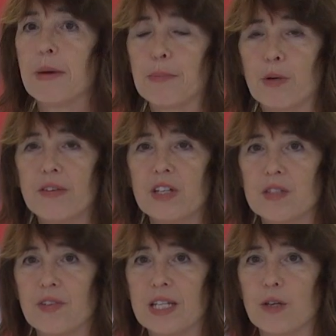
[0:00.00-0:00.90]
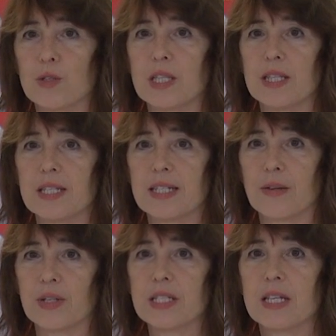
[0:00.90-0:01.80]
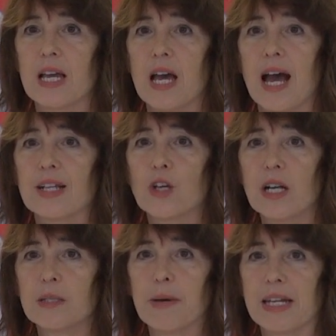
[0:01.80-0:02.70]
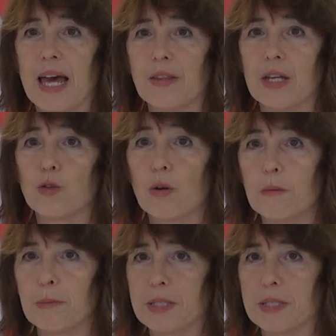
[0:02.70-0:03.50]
In my previous videos in this series, I talked about how that normal